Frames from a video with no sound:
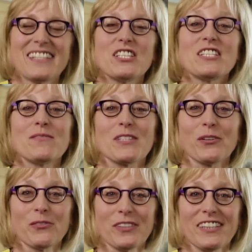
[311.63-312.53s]
So it seems like
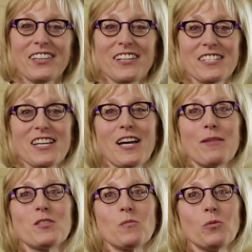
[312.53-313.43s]
a really long
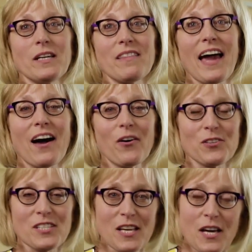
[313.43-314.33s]
time to breathe out,
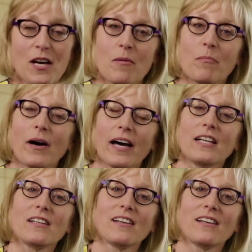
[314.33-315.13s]
but